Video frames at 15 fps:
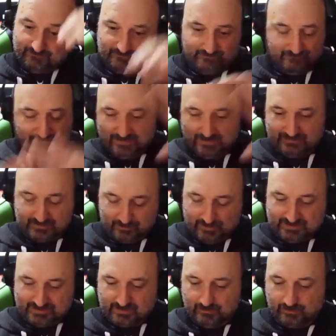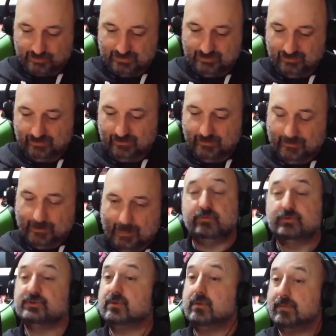fell into place completely.
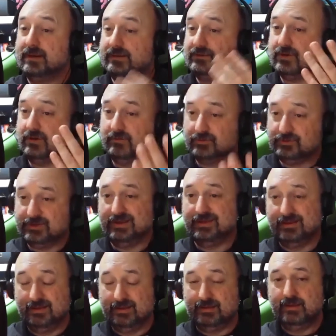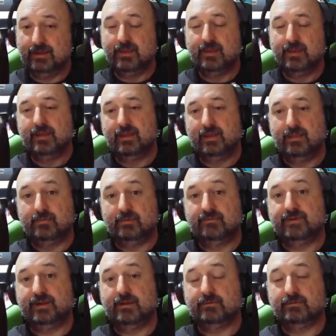So we went back to Showreel Share Day, and then we
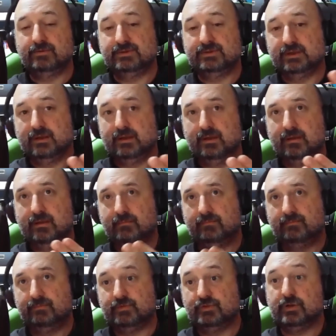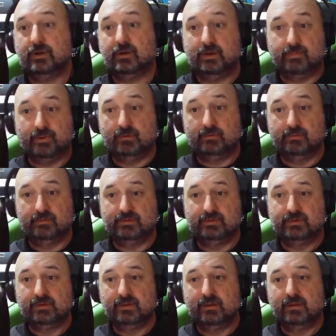found Charlie Bond
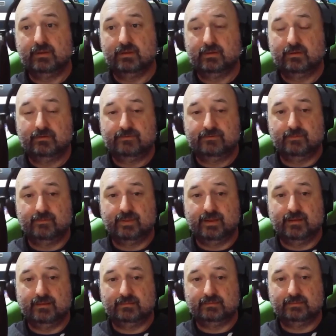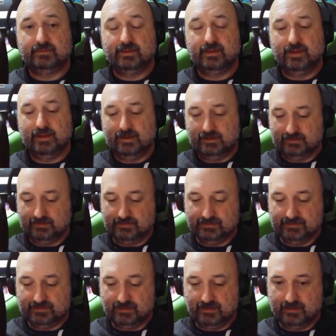from that. And
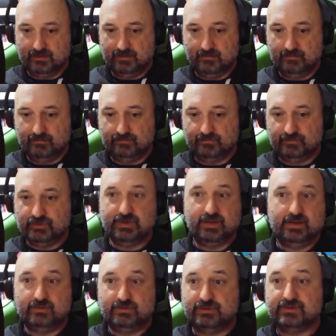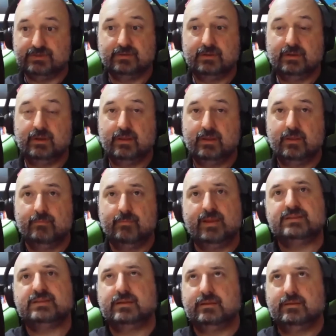she just
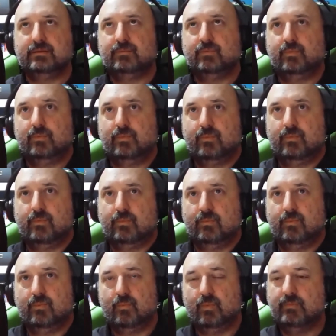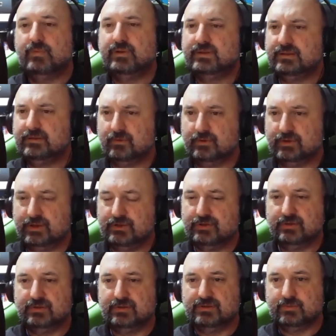basically, when we did
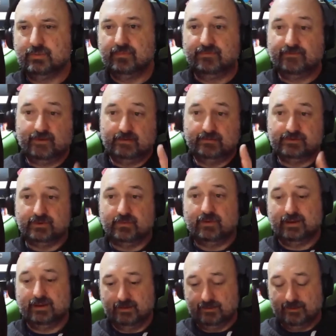auditions, when we found Joanna,